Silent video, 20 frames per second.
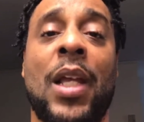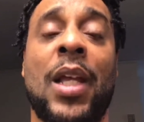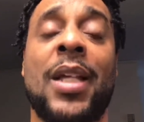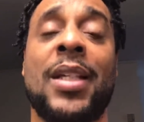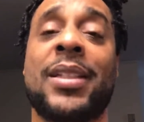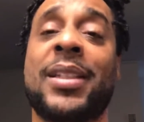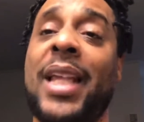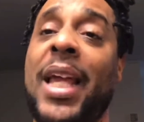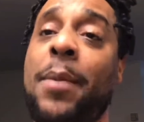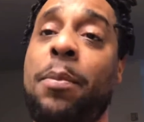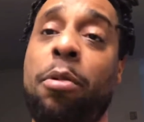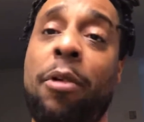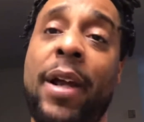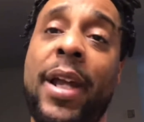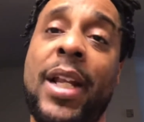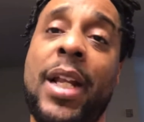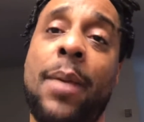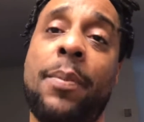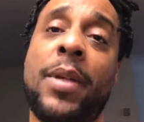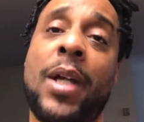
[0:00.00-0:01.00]
stay
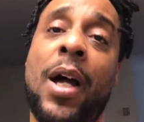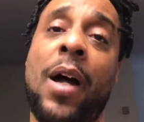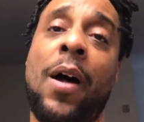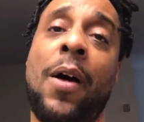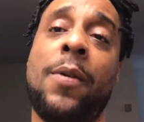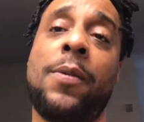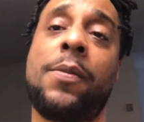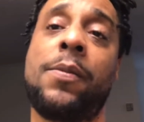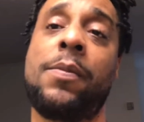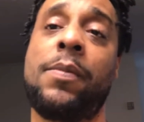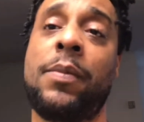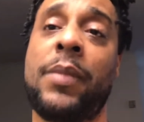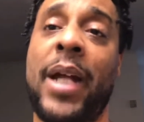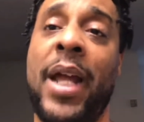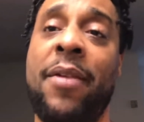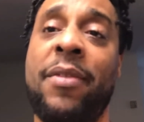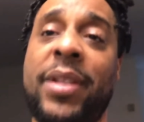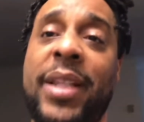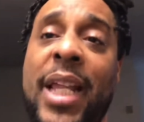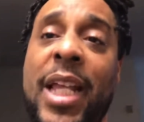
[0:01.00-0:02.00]
prayed up, y'all.
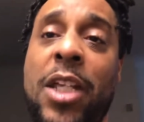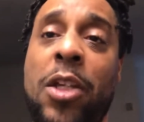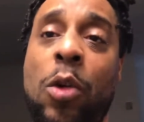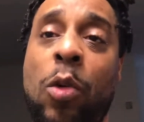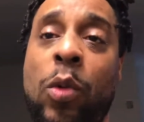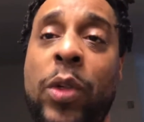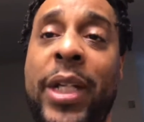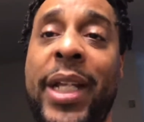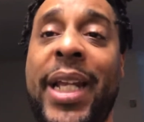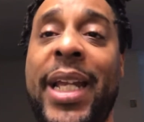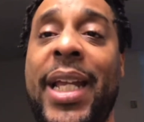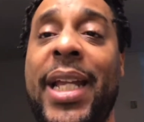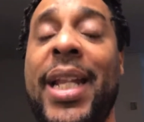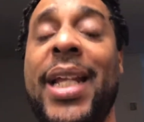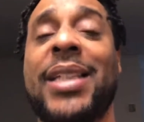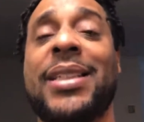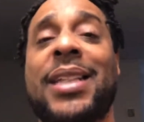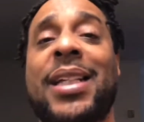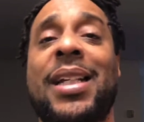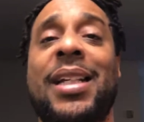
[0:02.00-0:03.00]
Everything you need
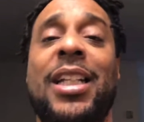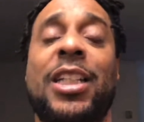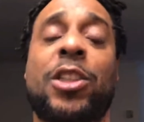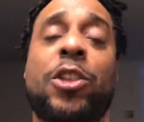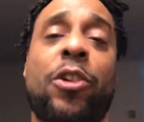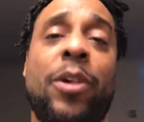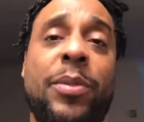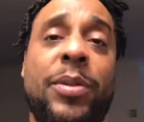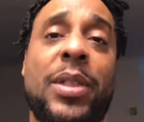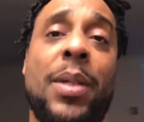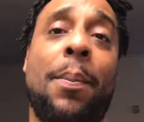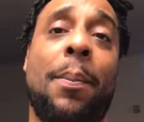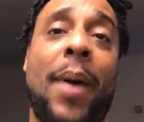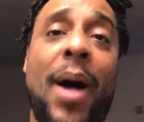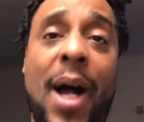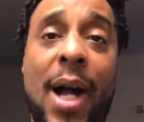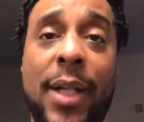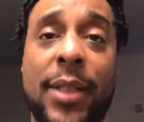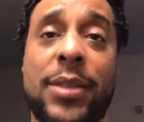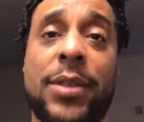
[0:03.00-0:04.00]
is in the description
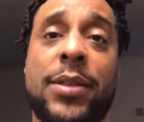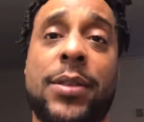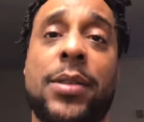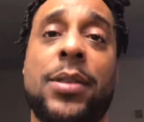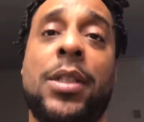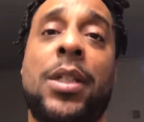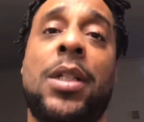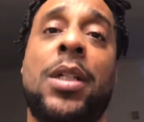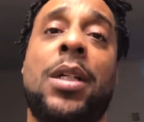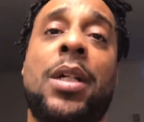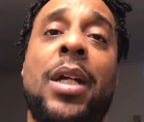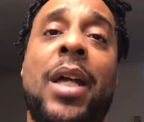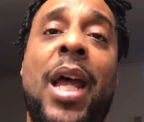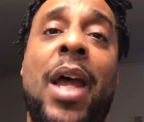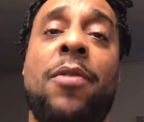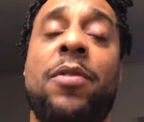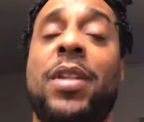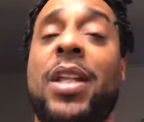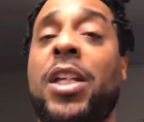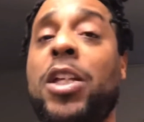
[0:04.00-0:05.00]
box.
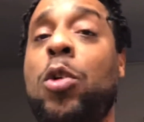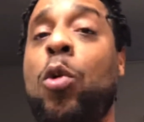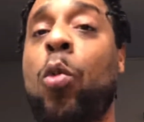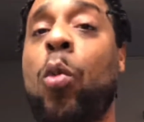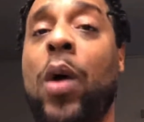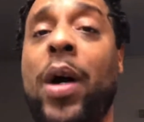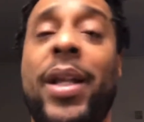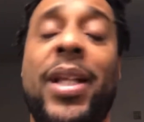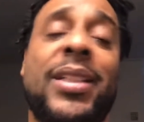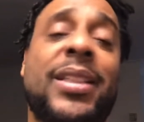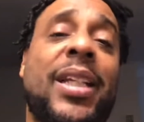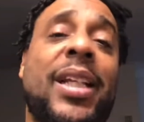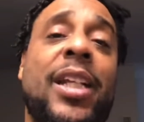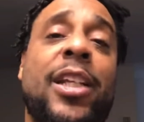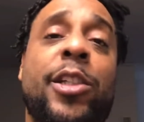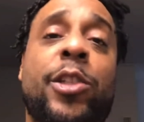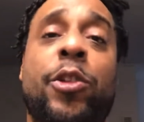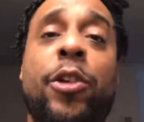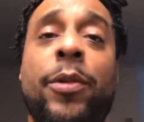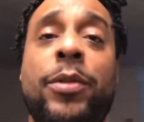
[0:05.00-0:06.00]
Everything you want is in the
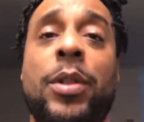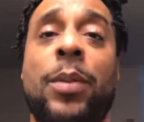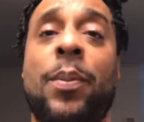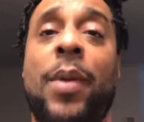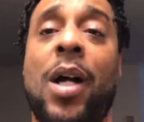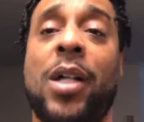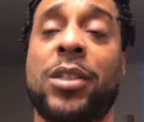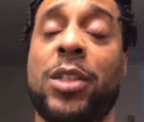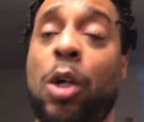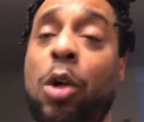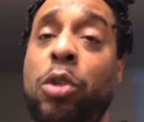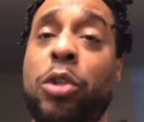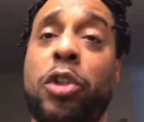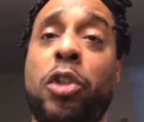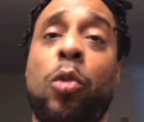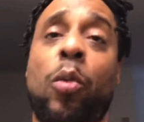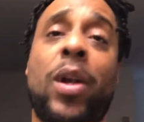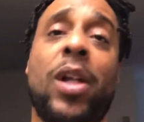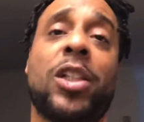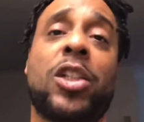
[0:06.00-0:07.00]
description box. Those of you
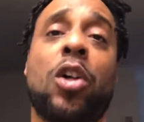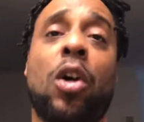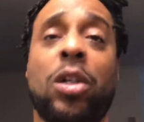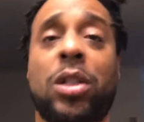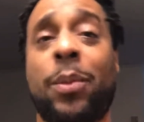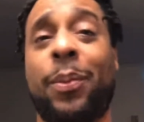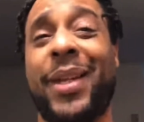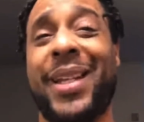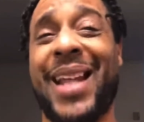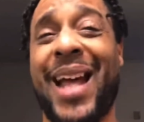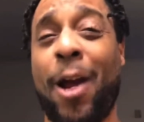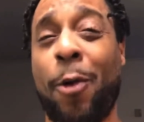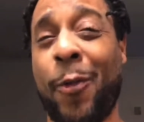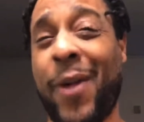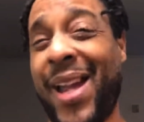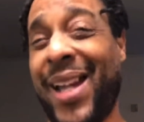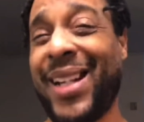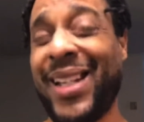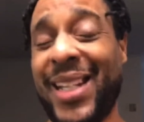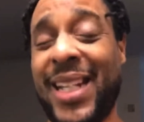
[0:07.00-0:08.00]
who want to talk to me
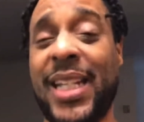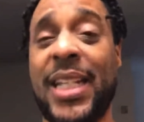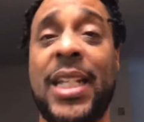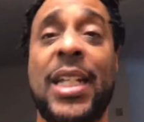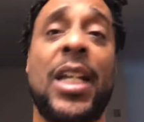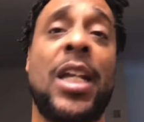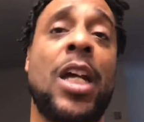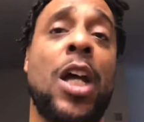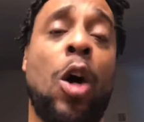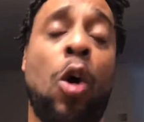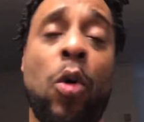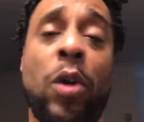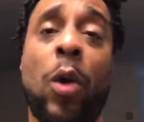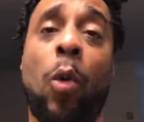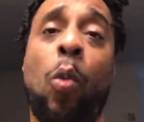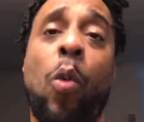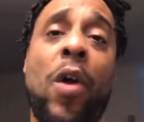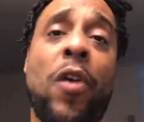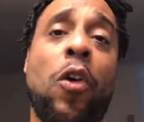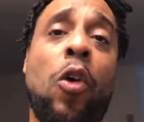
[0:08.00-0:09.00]
directly on a
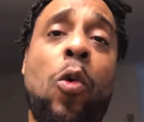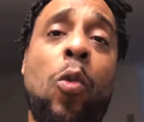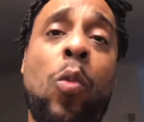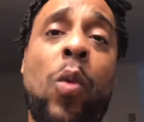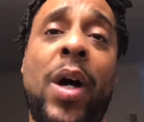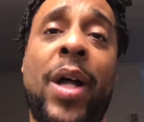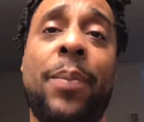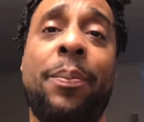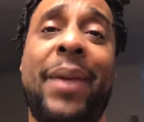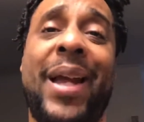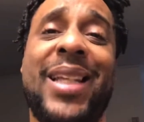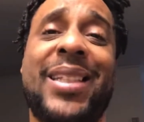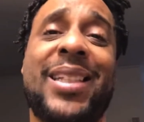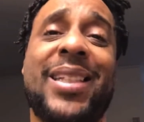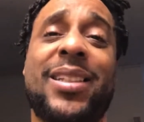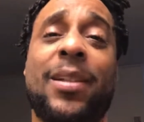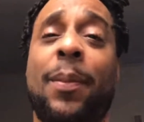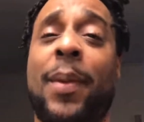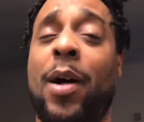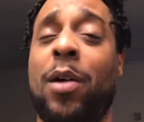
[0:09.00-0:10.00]
one-on-one basis
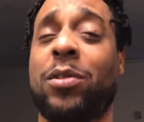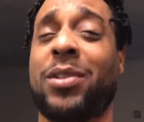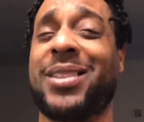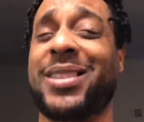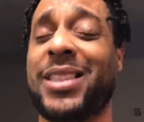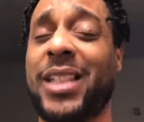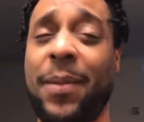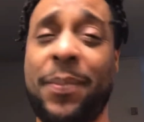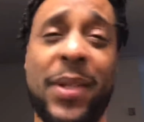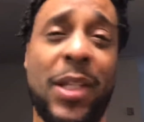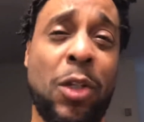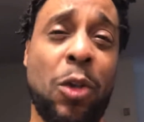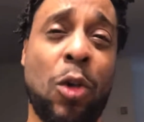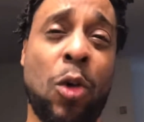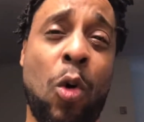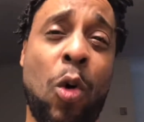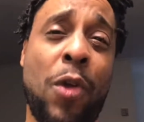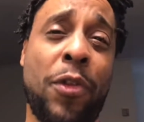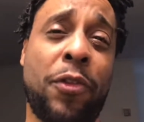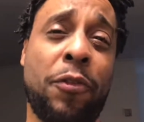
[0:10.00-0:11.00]
about something you're
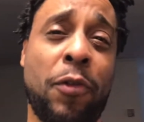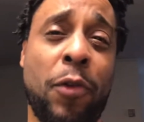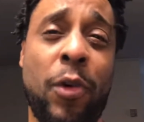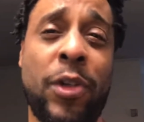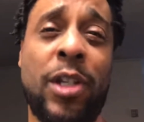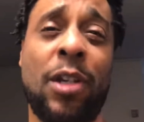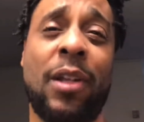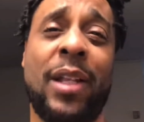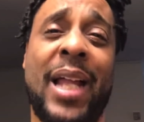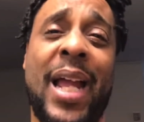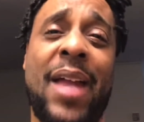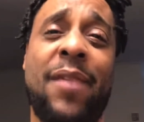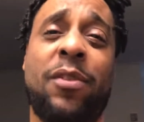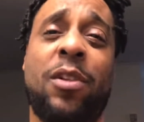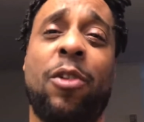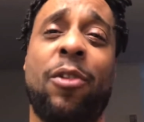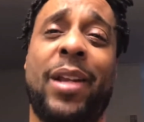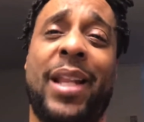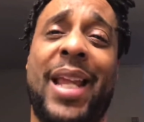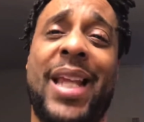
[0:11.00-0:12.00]
going through in your life,
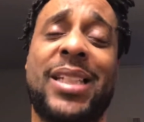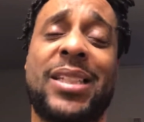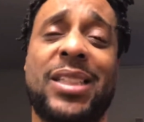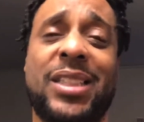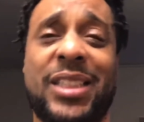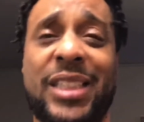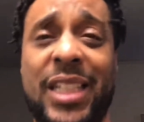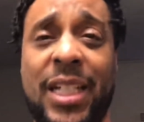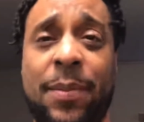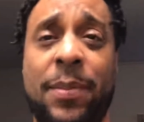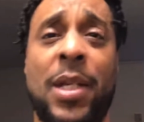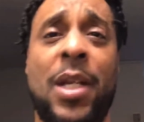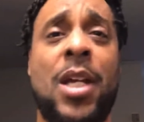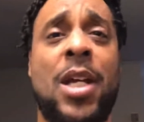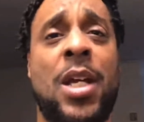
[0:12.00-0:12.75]
your relationship,